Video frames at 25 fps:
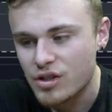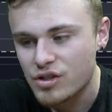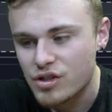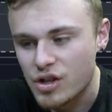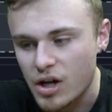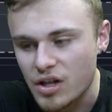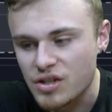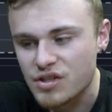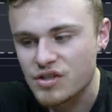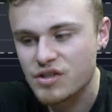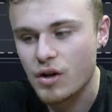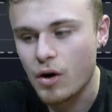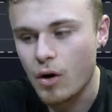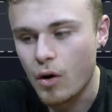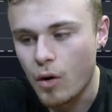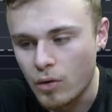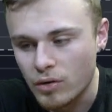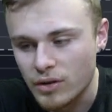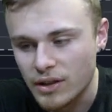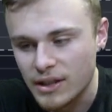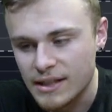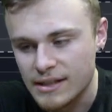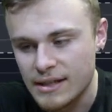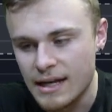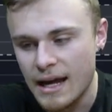Just
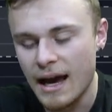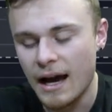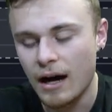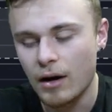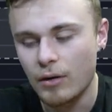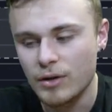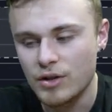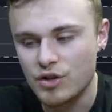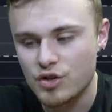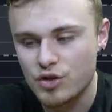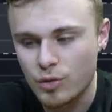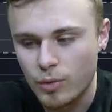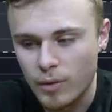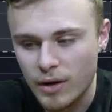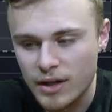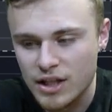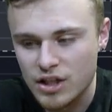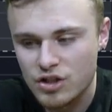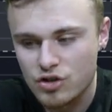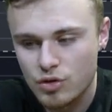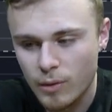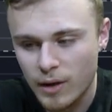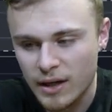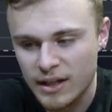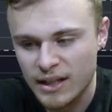only now in
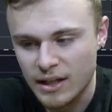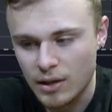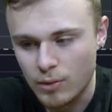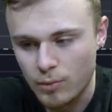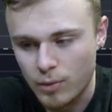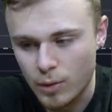2020